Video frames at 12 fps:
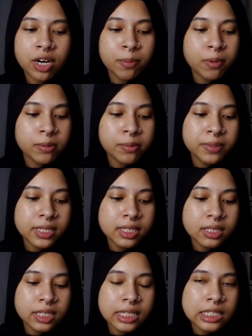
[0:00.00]
I'll
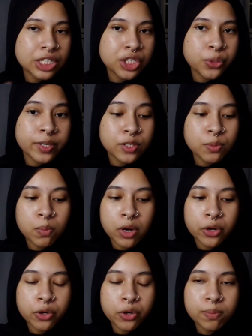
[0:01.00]
probably continue it
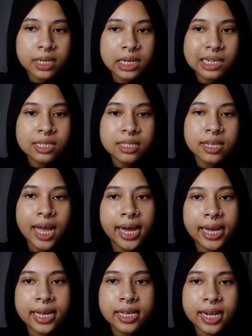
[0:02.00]
tomorrow because
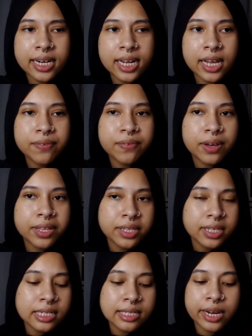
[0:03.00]
I kind of have other
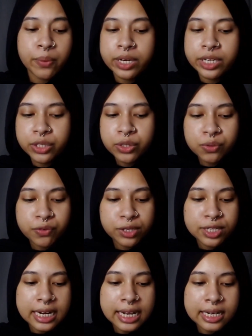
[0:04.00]
things that I want to do for
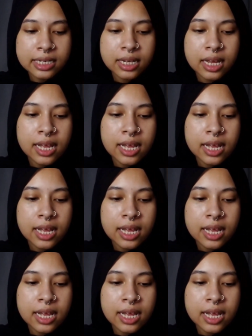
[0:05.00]
tonight,